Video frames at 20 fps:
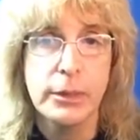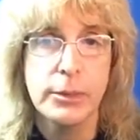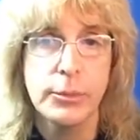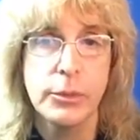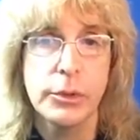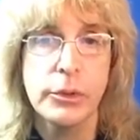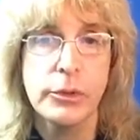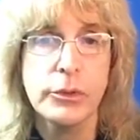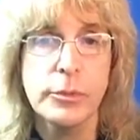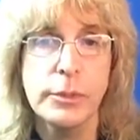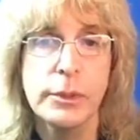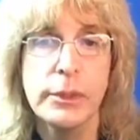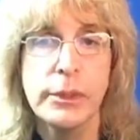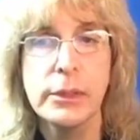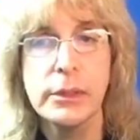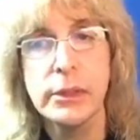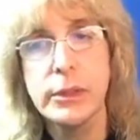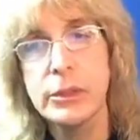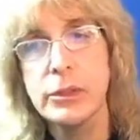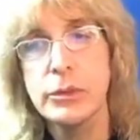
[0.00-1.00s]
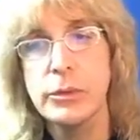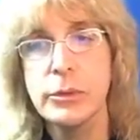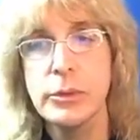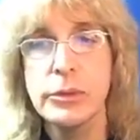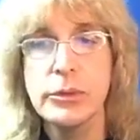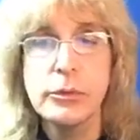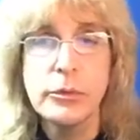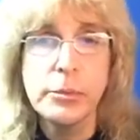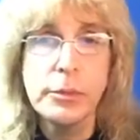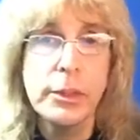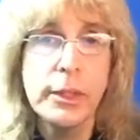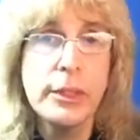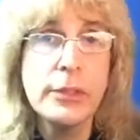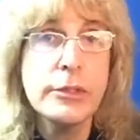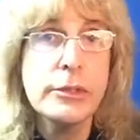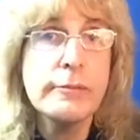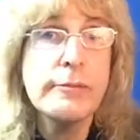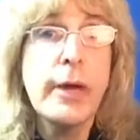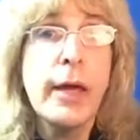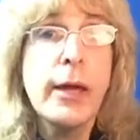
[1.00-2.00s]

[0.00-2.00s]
that will ultimately lead you into a place of